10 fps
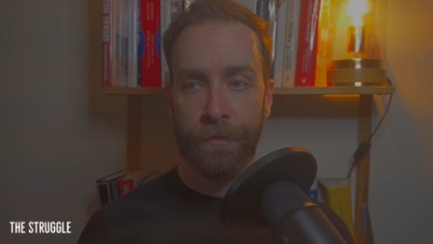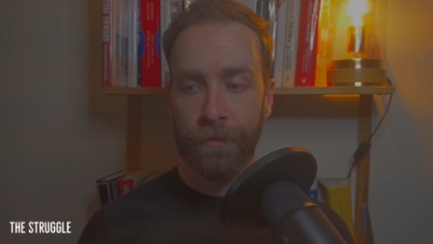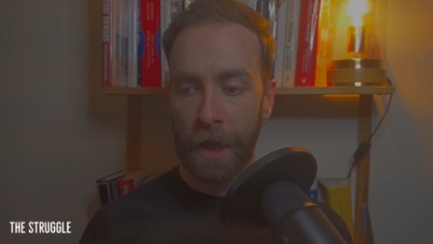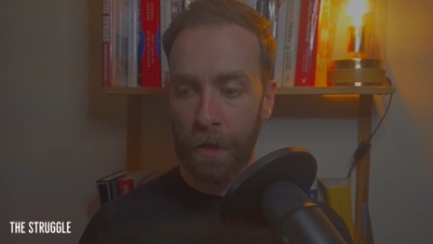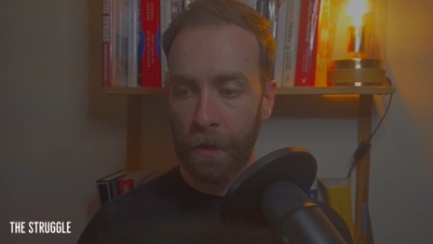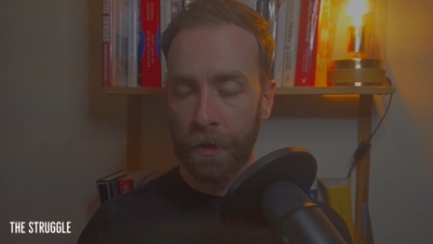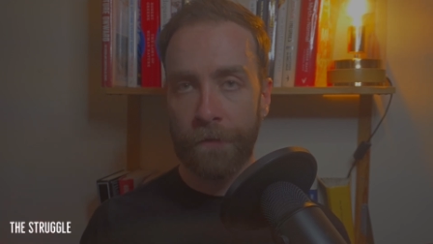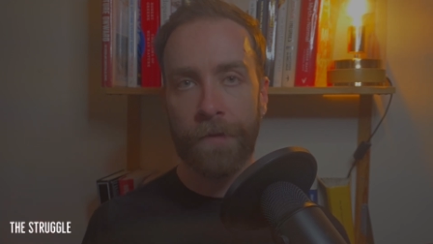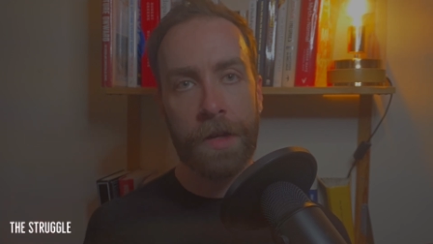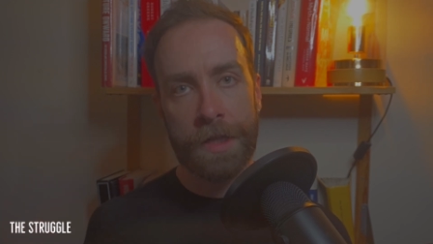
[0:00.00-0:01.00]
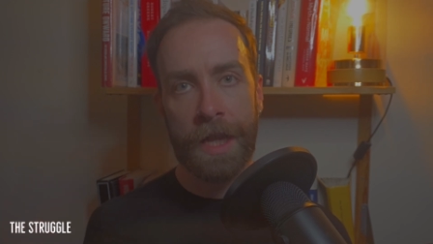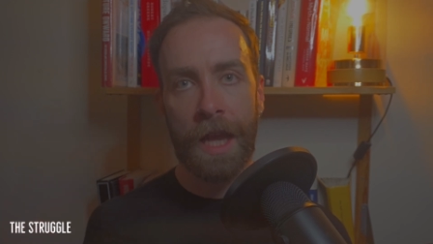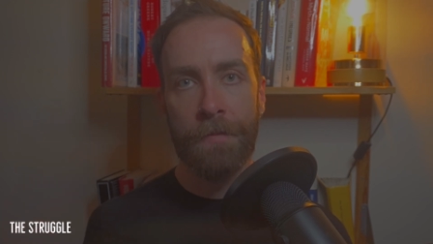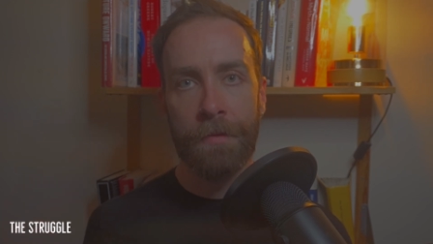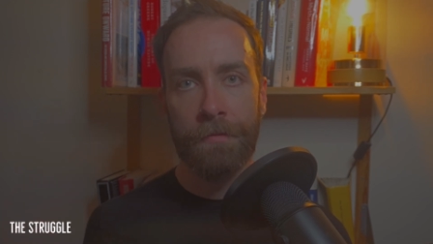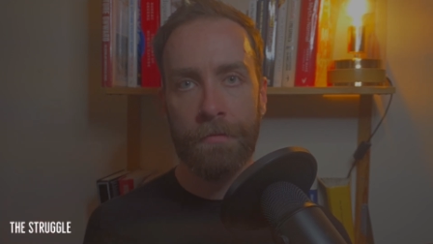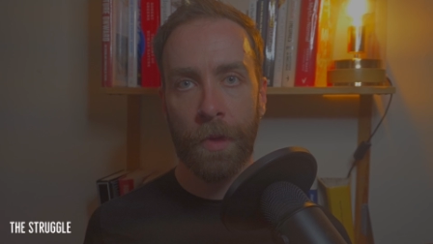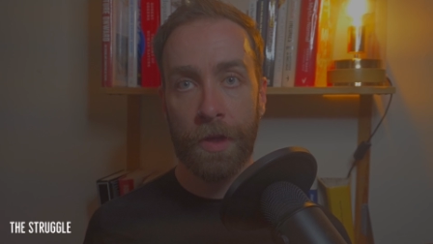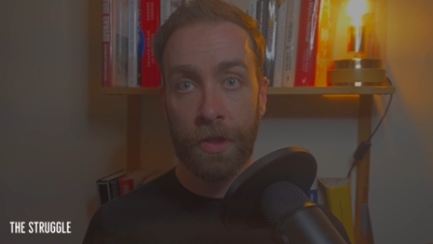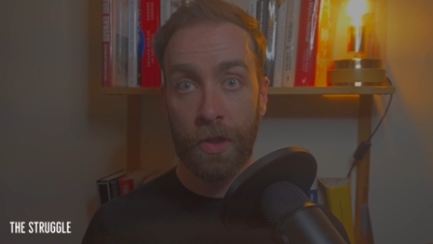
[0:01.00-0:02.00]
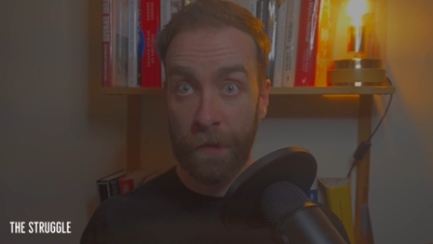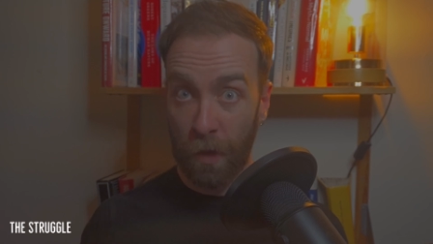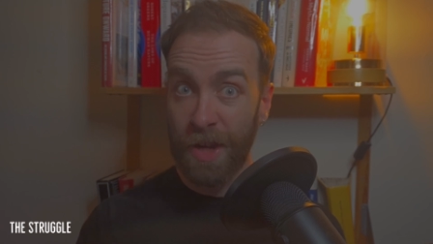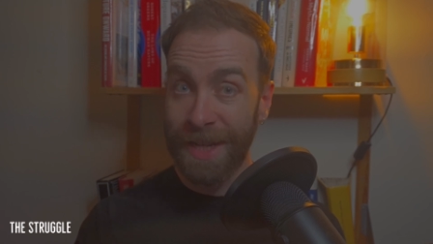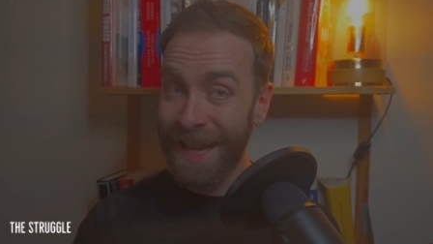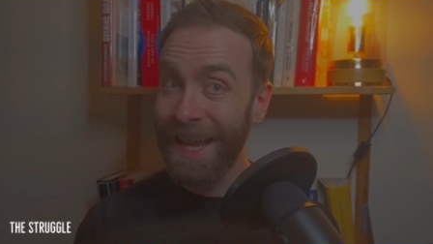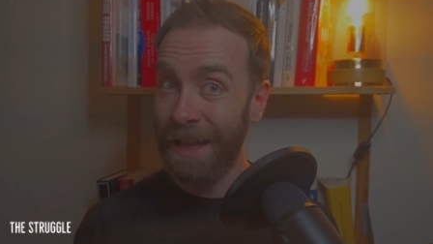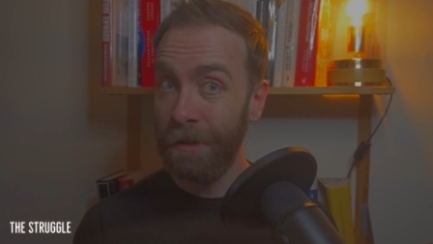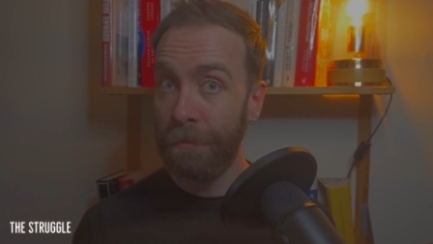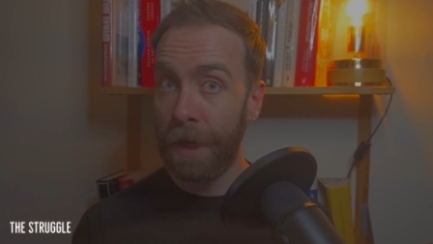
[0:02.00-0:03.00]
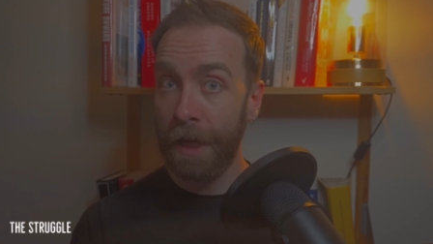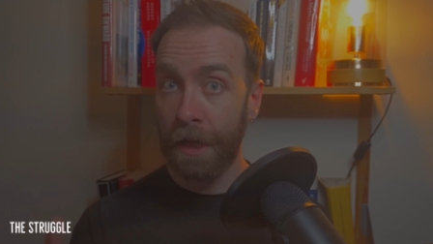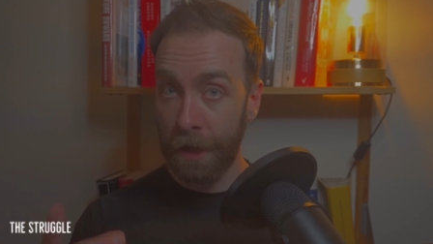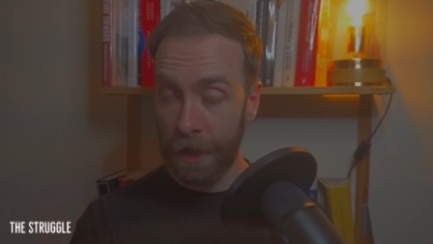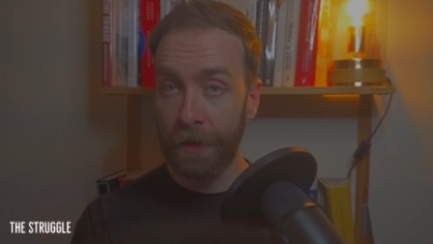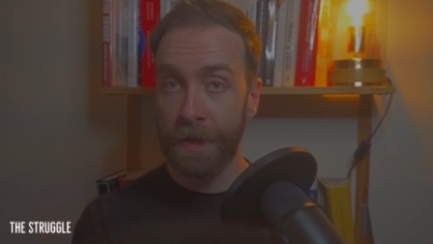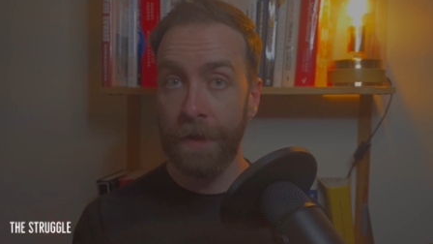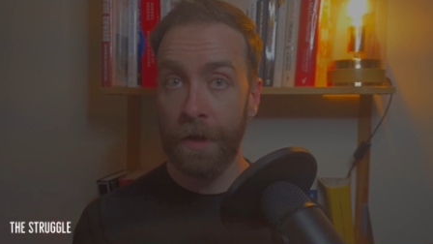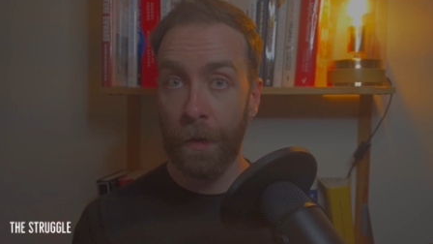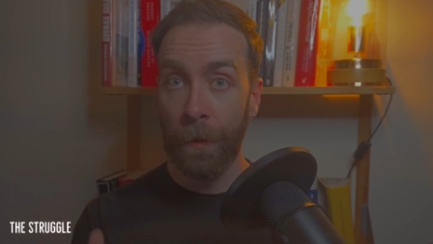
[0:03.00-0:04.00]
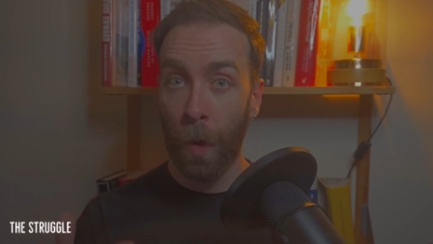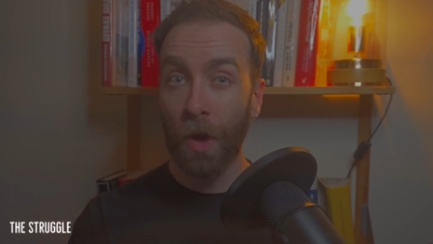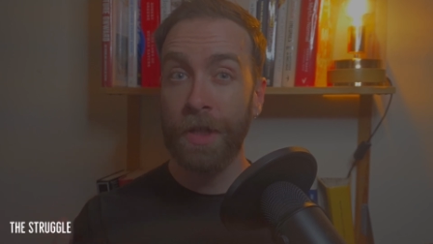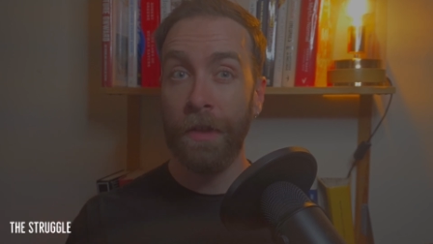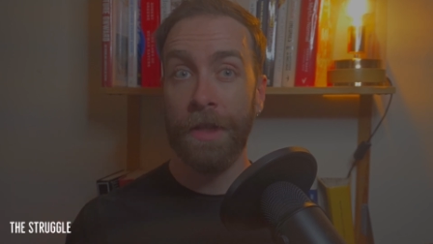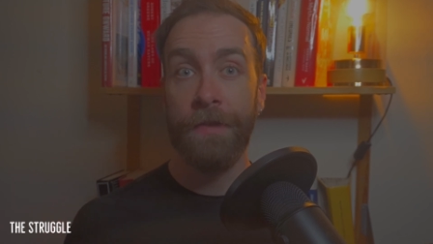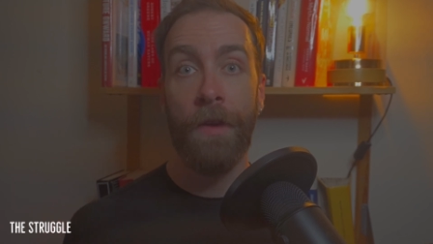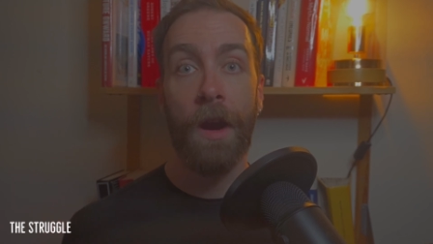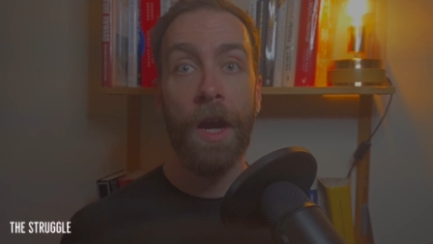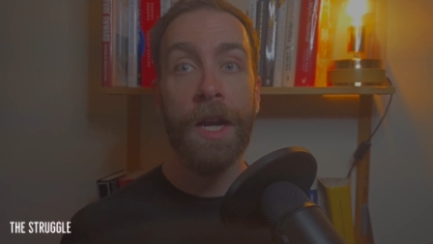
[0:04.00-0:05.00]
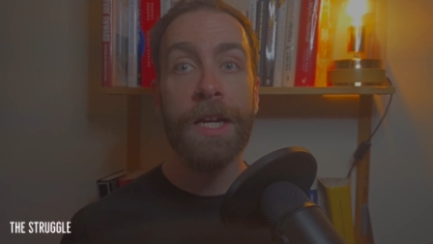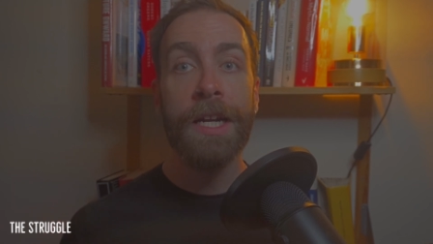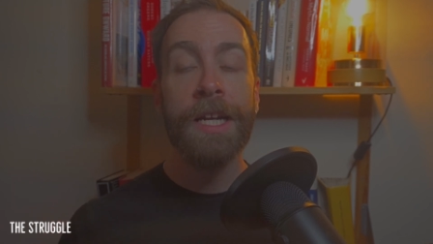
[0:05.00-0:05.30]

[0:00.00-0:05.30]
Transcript: Now, the first step, which you have already taken by clicking this video and watching this far,